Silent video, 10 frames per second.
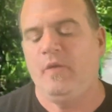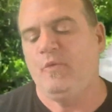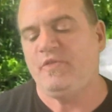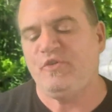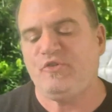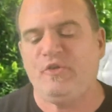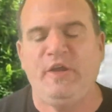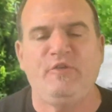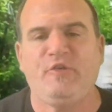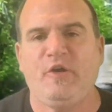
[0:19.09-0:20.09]
what the
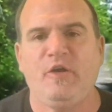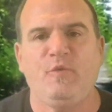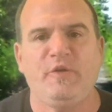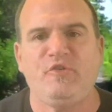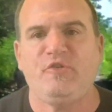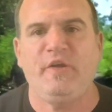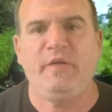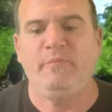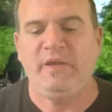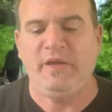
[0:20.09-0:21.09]
strains are, what a
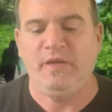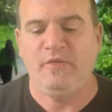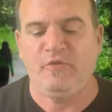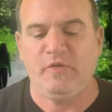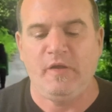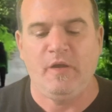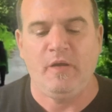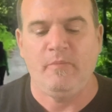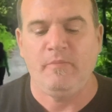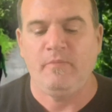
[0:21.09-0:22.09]
strain means.
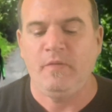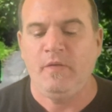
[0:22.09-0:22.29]
Then